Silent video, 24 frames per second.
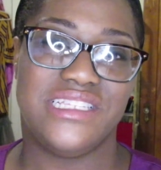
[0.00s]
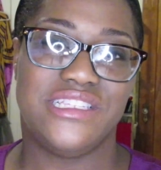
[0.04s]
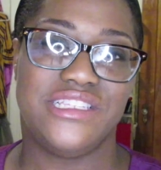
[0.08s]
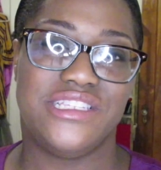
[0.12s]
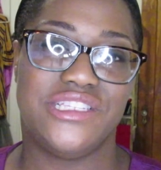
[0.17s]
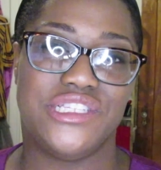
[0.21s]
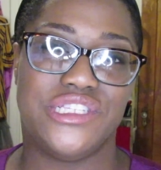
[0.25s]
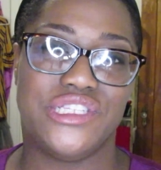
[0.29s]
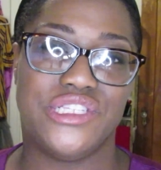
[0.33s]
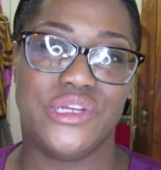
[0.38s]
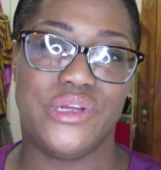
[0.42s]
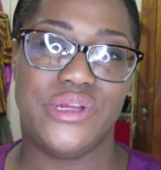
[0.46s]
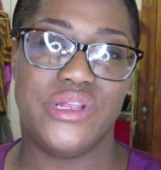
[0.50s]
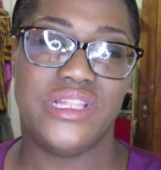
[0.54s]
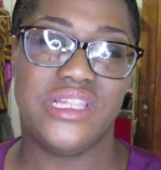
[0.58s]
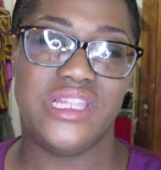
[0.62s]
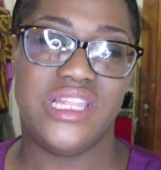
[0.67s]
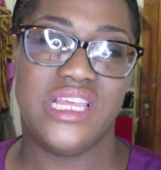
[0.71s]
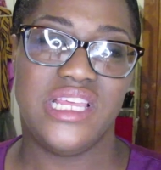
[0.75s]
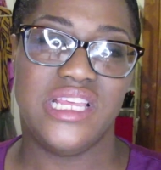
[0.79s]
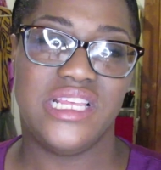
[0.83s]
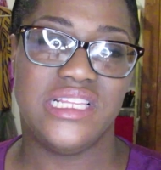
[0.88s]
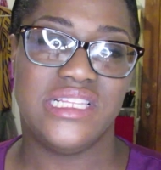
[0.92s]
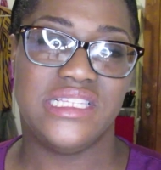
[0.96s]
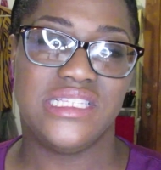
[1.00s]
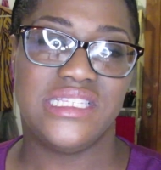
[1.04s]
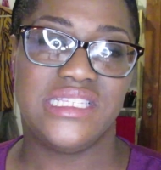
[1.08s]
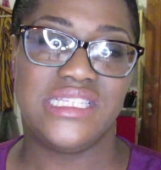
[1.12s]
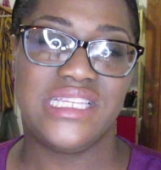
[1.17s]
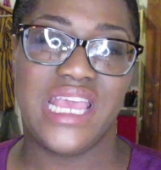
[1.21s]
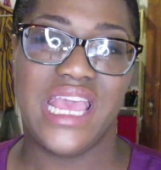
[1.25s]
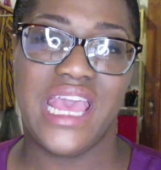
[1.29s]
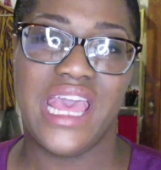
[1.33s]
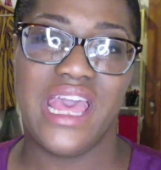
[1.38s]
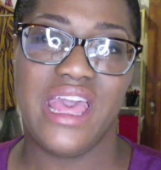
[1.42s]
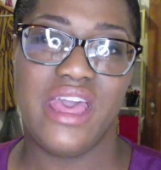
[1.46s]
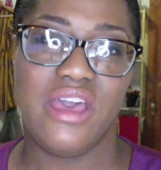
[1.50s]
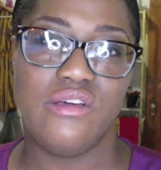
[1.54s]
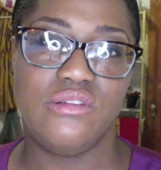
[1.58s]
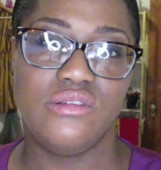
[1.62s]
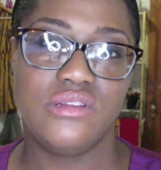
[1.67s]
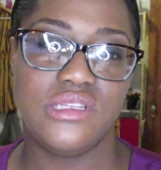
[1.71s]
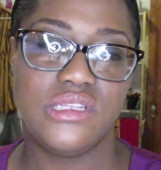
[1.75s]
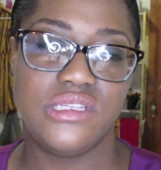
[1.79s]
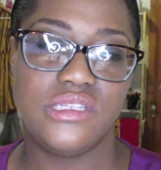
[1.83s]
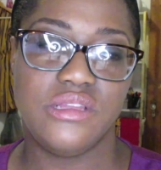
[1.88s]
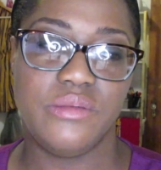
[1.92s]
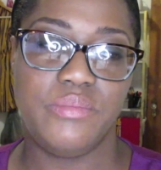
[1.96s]
certain things count
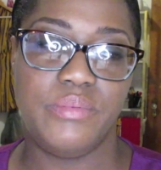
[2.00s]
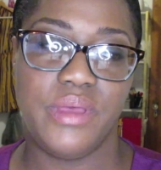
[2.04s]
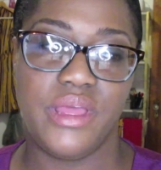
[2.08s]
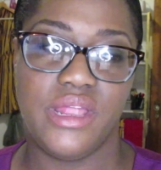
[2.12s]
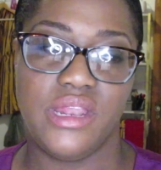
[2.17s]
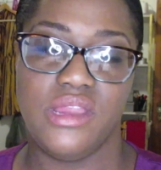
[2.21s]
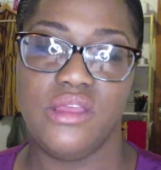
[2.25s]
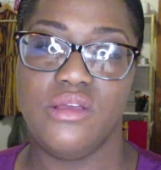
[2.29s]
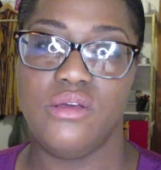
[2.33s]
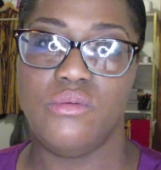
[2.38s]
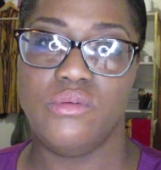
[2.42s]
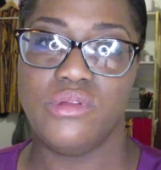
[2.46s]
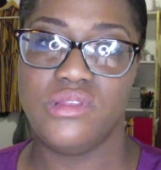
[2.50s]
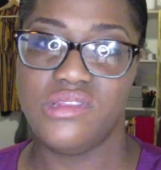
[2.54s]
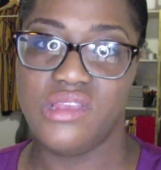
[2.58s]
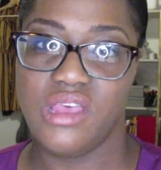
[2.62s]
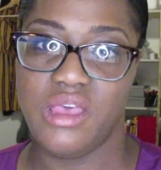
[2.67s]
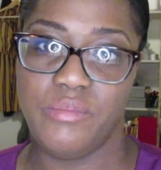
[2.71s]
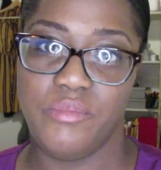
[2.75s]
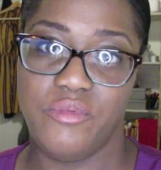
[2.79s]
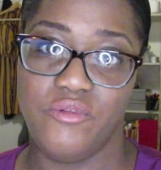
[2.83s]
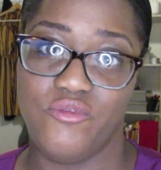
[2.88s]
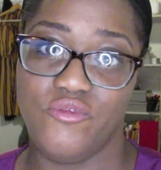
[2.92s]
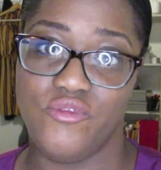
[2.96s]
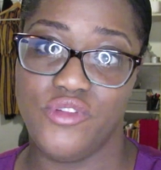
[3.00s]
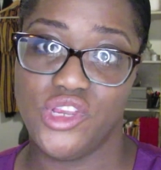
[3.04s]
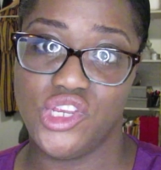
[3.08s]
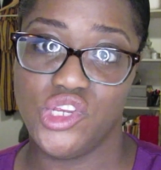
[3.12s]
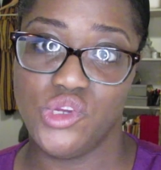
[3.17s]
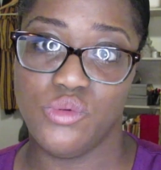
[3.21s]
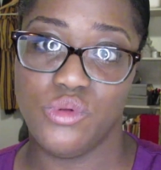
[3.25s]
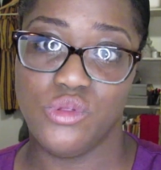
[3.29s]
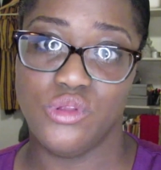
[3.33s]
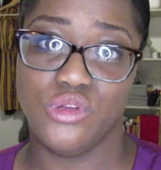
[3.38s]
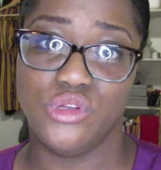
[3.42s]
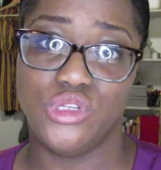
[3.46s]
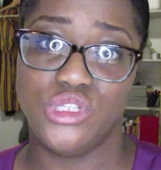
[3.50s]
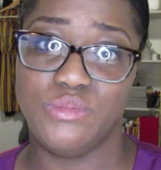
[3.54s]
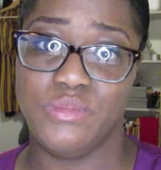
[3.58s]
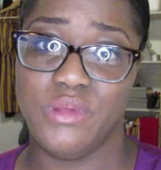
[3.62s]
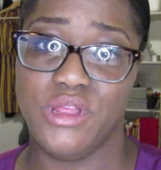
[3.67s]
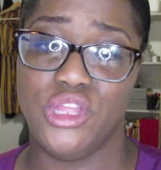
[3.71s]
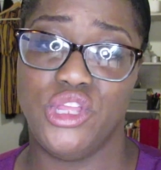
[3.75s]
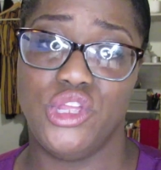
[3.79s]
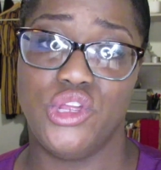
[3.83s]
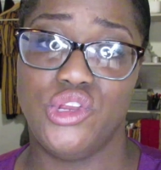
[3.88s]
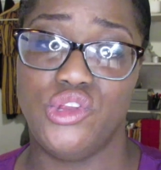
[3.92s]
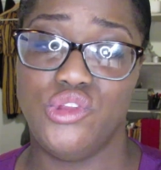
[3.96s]
depending on what type of ritual or spell
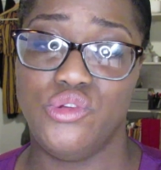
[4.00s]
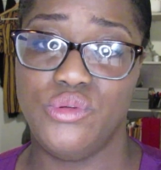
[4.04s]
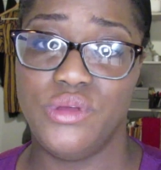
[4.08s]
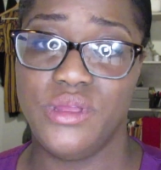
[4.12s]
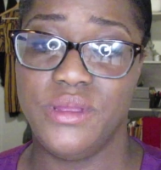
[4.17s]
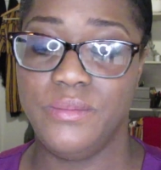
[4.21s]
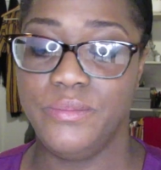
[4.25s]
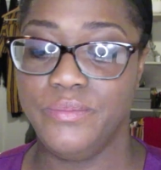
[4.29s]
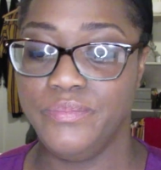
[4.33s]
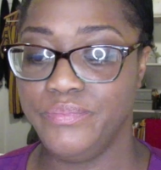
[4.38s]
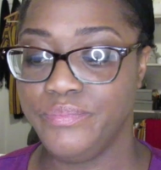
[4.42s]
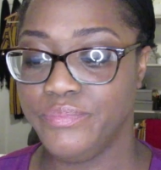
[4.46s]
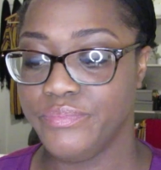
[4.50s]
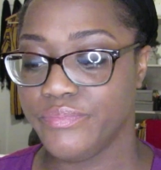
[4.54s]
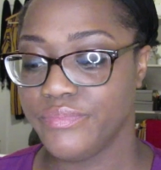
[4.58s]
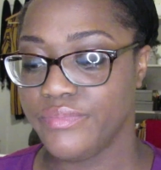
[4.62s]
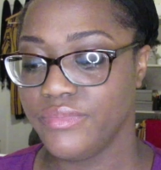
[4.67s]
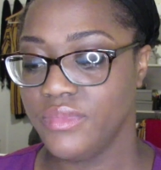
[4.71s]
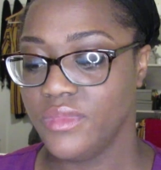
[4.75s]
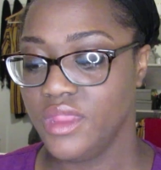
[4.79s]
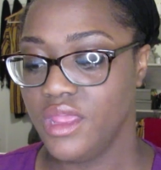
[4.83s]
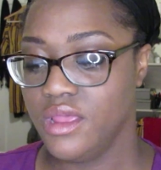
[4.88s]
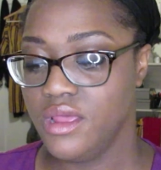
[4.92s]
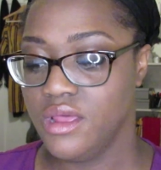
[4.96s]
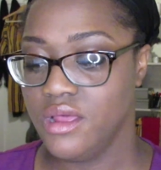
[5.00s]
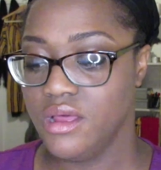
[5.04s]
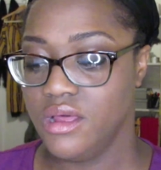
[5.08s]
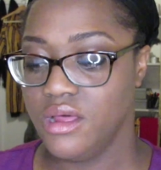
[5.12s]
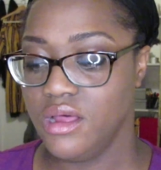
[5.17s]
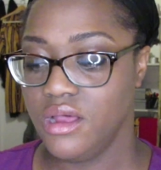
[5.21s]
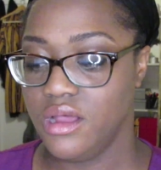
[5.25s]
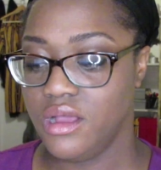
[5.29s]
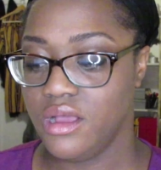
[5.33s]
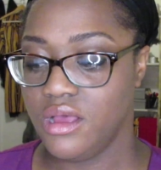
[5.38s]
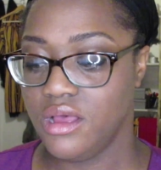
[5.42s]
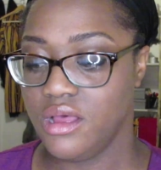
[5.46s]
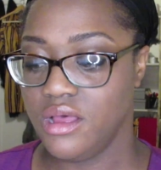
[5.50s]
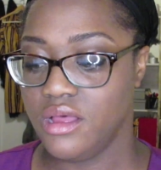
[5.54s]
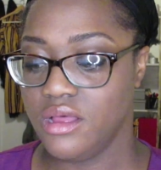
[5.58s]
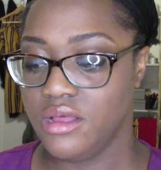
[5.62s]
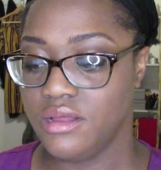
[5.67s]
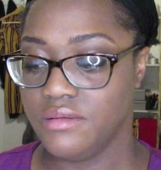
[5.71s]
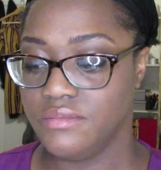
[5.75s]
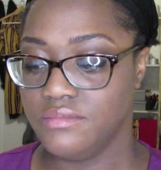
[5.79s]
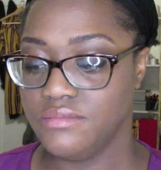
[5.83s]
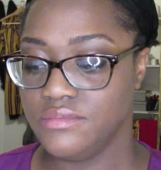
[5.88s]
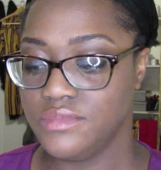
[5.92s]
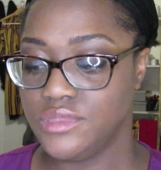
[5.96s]
you're doing.
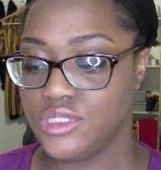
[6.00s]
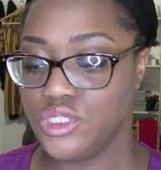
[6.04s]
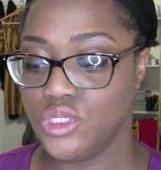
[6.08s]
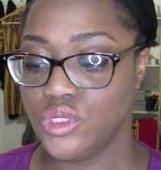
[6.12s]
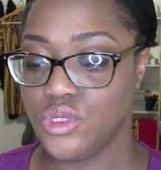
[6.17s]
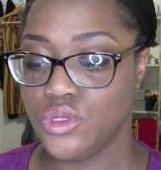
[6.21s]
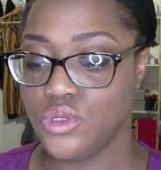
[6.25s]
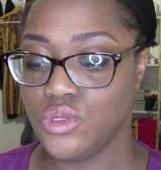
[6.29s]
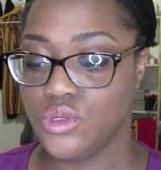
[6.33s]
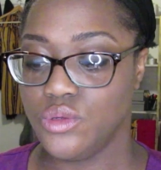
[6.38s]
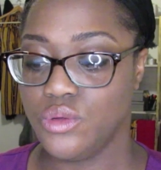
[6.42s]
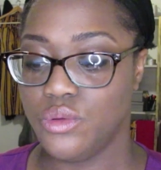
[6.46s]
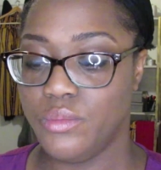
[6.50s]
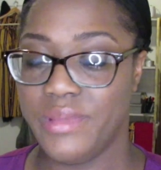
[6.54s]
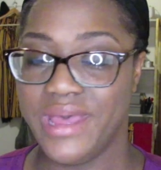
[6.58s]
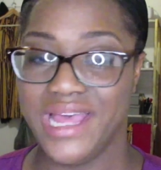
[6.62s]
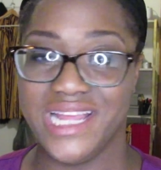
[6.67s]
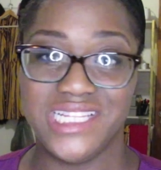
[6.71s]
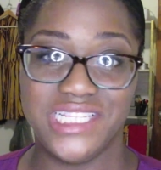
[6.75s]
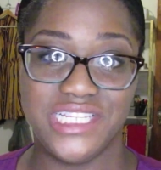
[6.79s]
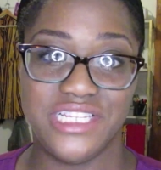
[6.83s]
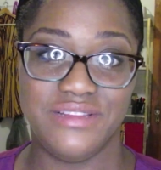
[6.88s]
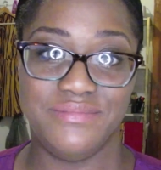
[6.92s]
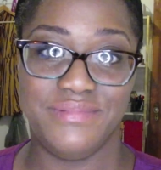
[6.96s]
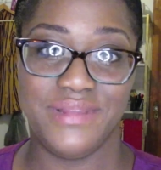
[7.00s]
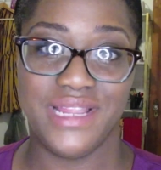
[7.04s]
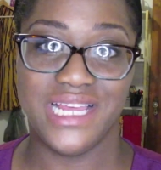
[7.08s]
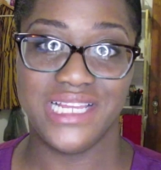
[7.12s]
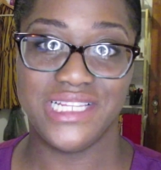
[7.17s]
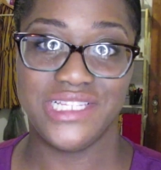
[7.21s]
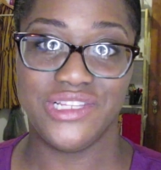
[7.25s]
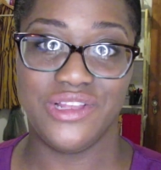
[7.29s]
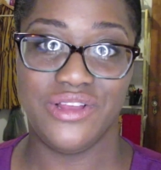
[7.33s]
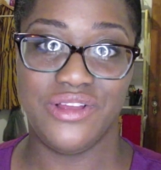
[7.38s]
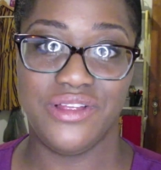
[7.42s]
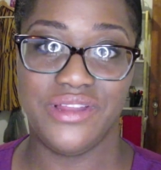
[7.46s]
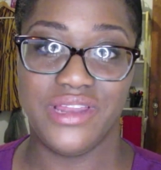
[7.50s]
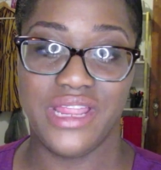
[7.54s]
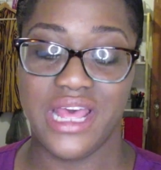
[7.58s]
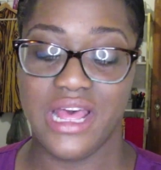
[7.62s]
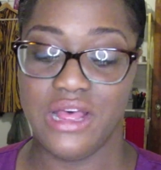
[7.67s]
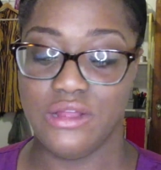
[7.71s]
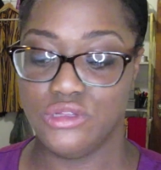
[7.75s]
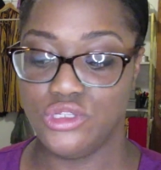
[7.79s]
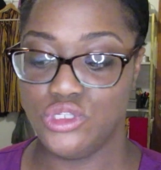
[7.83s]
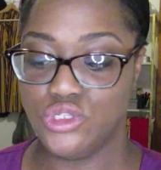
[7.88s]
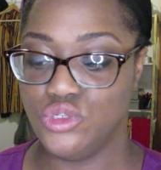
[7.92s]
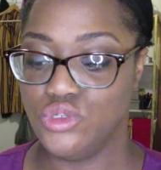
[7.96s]
So back to the black salt and how
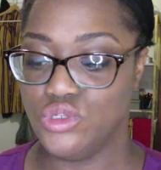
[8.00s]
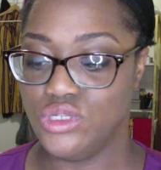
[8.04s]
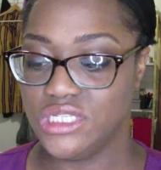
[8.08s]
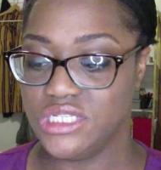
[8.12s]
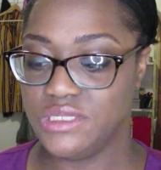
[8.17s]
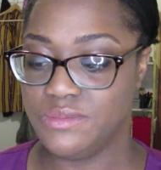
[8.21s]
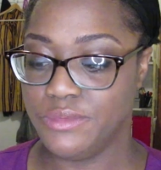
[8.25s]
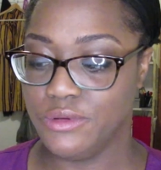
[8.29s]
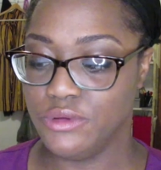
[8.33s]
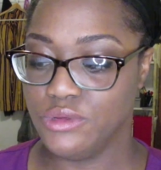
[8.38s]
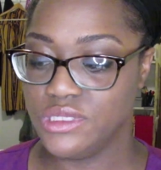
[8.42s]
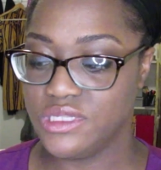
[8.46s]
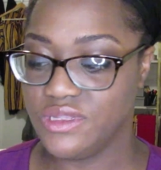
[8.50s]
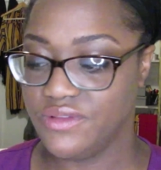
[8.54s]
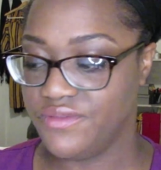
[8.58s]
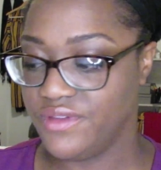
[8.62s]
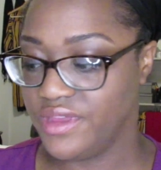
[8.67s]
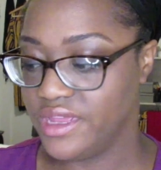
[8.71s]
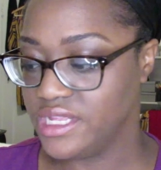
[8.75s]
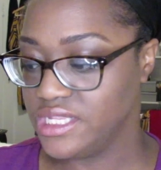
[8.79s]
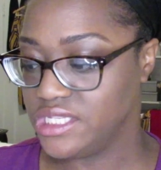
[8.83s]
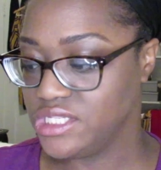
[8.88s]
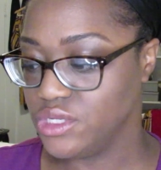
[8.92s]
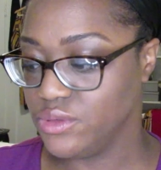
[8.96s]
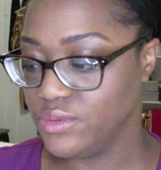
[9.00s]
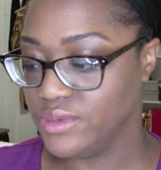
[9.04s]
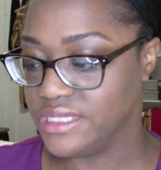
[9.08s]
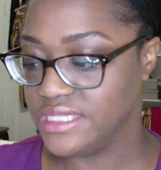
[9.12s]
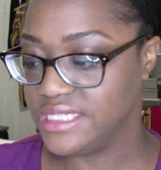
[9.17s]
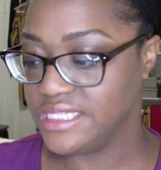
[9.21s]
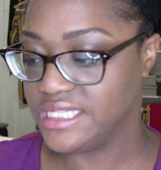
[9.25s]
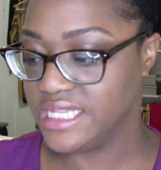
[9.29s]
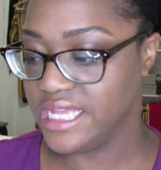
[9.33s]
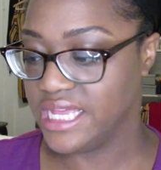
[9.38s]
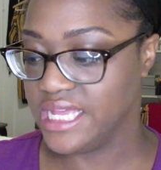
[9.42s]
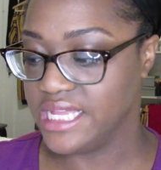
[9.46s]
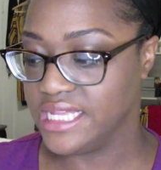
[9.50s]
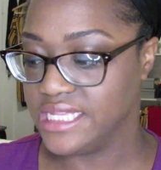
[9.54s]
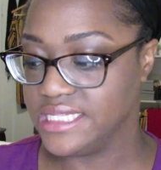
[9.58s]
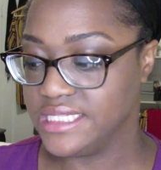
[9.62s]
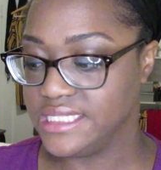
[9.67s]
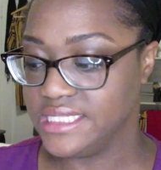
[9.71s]
to dispose of it. So it says